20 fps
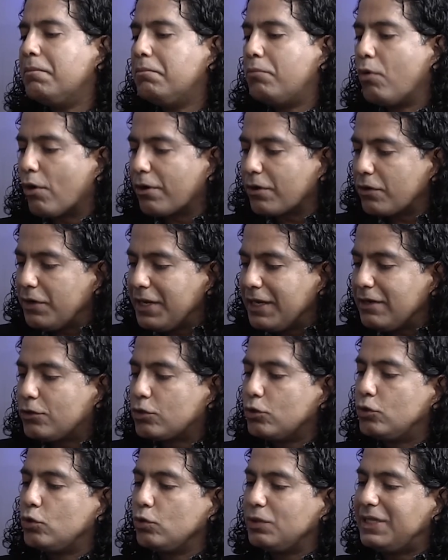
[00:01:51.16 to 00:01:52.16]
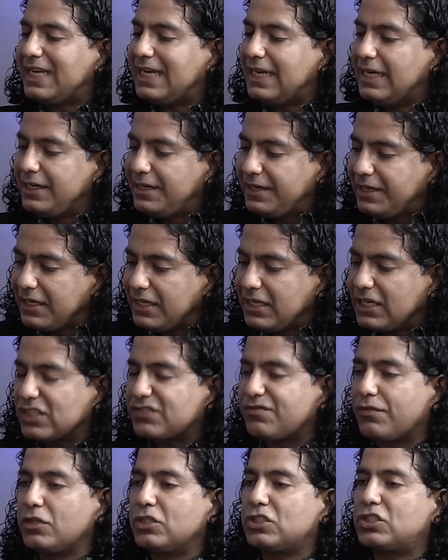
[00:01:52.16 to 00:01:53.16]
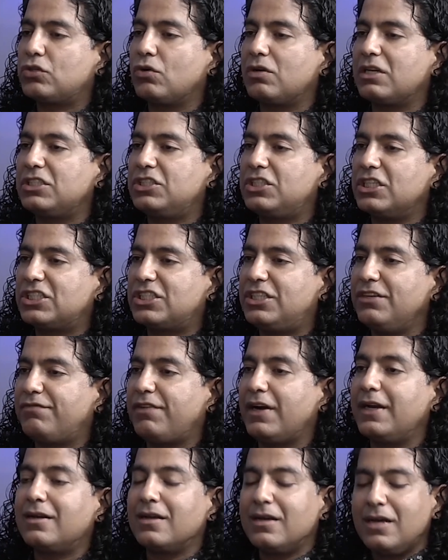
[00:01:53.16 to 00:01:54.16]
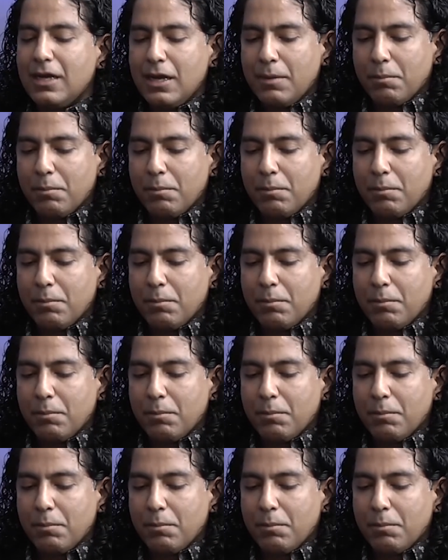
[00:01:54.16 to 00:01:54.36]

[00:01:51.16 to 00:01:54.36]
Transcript: borrowing to do the interiors for the store is justified.